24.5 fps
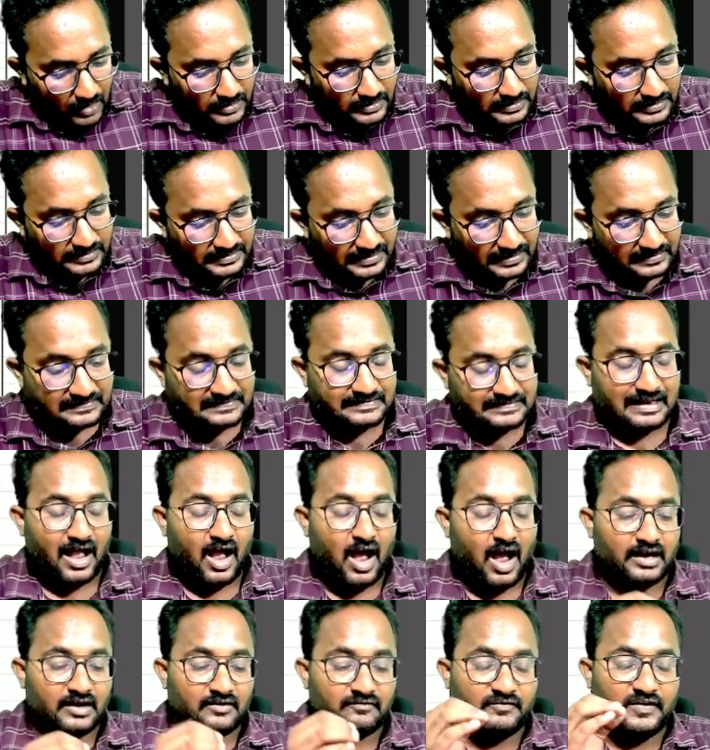Yes,
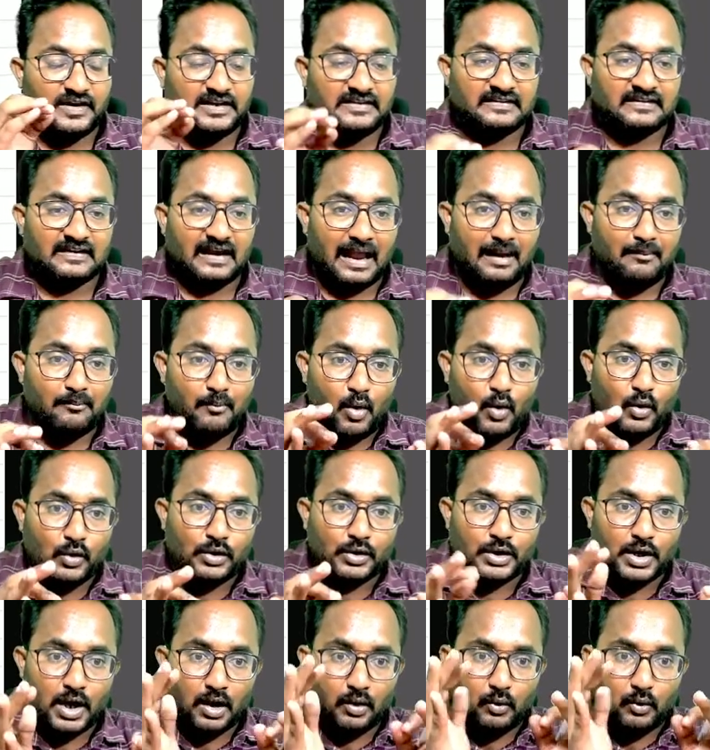on which amount you are